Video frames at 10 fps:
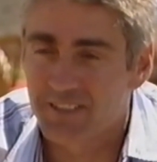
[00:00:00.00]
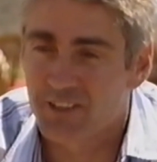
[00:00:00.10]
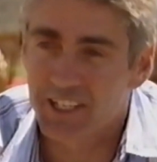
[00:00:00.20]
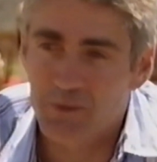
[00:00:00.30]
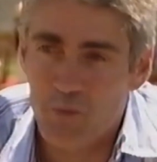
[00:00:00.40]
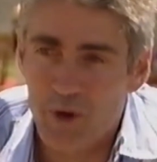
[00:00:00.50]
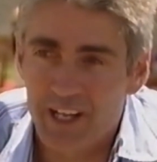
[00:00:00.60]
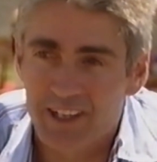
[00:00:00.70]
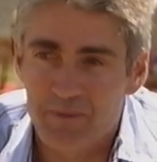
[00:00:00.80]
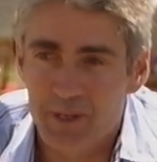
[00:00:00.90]
If I didn't
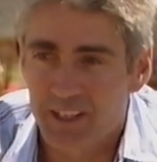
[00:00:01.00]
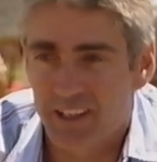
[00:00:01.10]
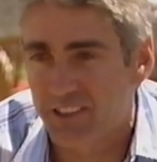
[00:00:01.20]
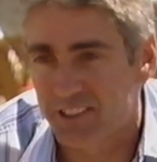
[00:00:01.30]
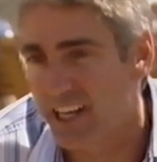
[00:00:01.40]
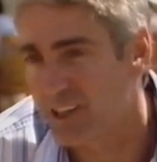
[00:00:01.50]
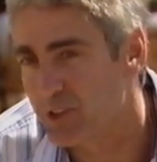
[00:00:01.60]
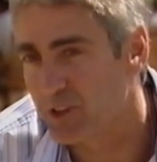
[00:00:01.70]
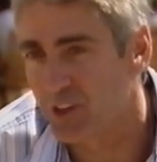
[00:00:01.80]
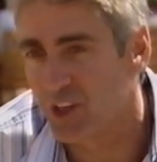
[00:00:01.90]
win, I'd be either 2nd
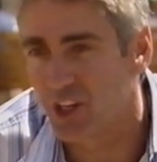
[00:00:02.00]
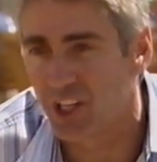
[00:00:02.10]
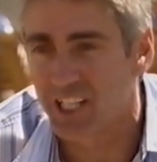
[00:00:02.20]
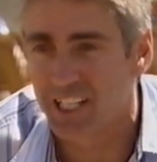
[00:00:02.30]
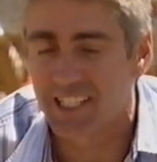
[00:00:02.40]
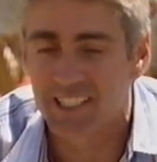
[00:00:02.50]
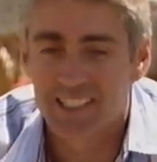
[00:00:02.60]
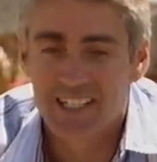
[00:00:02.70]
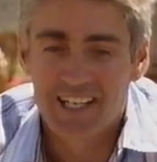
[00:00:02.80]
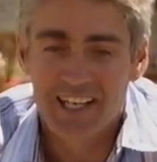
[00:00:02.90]
or 3rd,
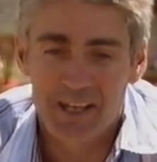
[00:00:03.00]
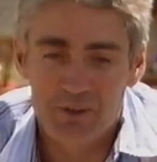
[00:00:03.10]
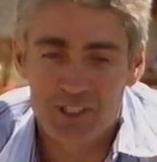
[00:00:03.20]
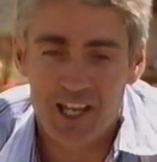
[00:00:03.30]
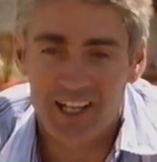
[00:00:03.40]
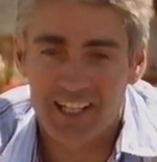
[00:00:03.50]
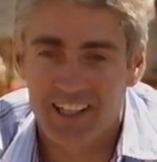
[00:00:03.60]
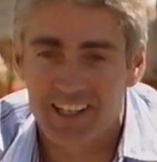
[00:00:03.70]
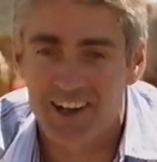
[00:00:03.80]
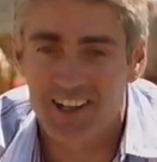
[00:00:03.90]
and he was the only
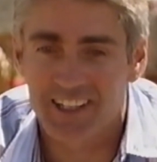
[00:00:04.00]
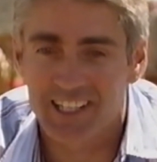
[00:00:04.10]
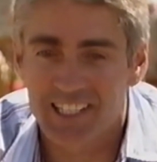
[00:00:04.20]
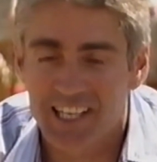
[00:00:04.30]
other guy like that.